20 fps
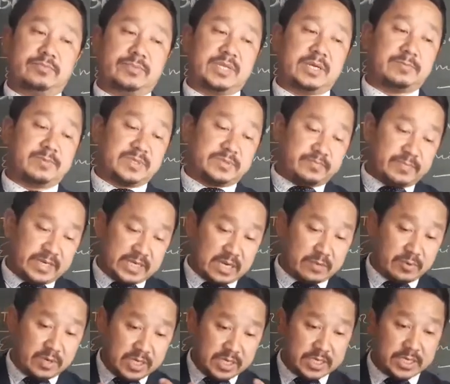That means
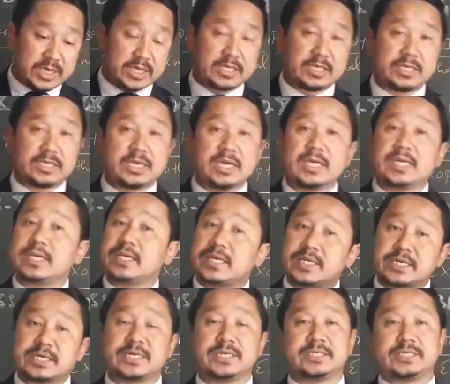metabolic rate
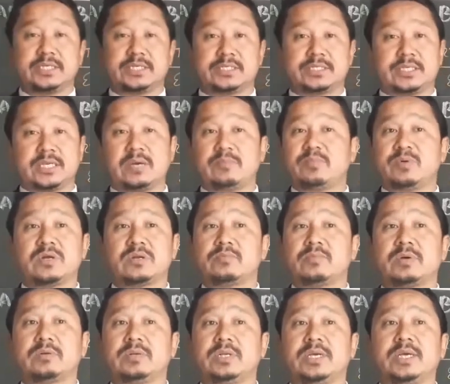increases
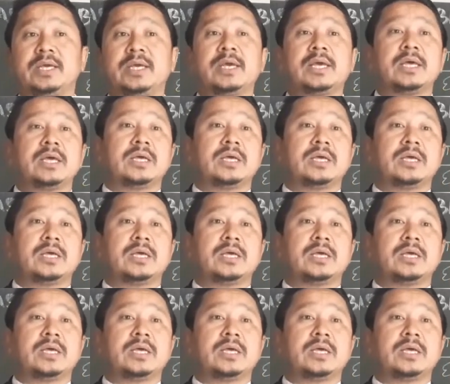abnormally.